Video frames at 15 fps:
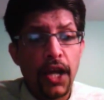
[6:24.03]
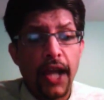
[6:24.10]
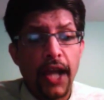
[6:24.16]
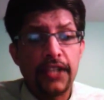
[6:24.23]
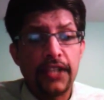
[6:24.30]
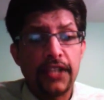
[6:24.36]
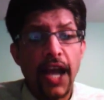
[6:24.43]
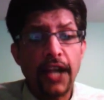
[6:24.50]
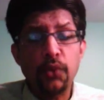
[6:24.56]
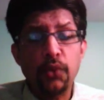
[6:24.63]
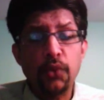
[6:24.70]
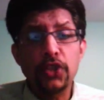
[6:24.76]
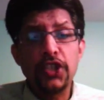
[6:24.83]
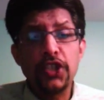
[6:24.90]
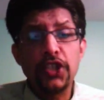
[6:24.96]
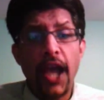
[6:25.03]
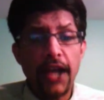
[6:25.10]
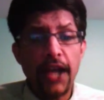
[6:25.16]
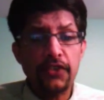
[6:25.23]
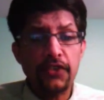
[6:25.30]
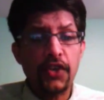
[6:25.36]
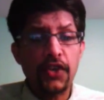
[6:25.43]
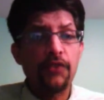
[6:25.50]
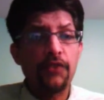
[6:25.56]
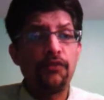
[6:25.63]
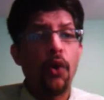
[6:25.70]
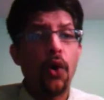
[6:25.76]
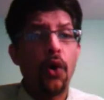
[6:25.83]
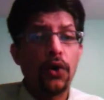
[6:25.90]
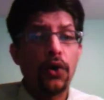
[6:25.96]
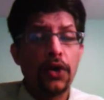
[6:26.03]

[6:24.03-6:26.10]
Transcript: and that was the hat-trick for